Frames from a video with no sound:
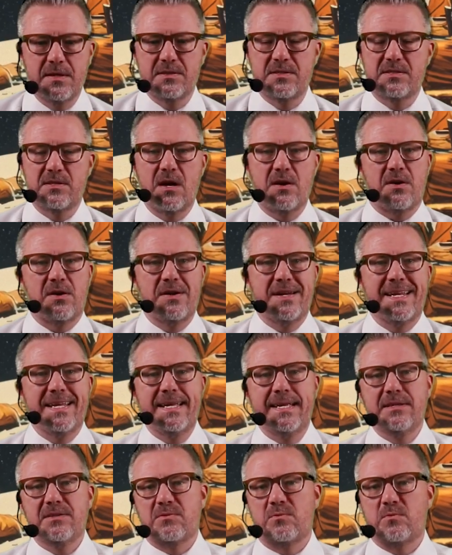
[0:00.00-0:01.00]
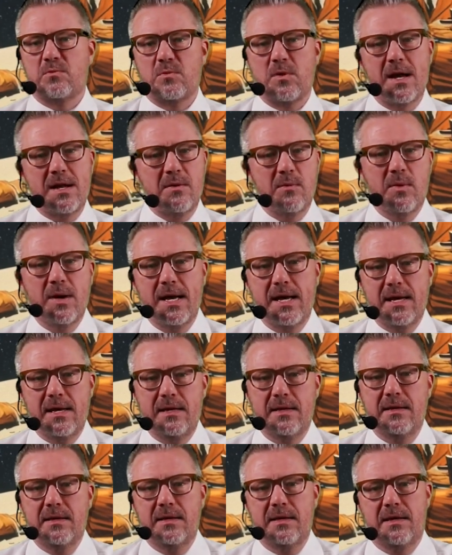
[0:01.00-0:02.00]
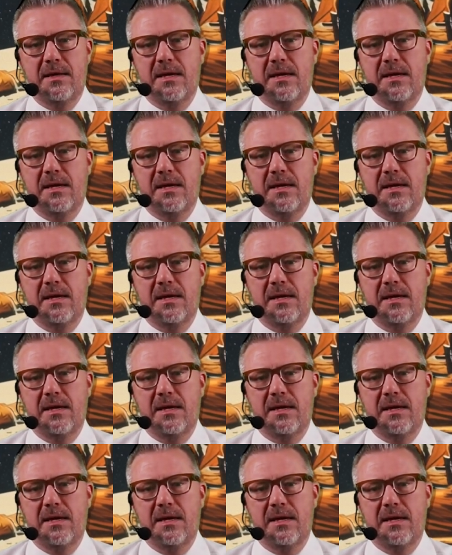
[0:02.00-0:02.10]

this sucker needs right away?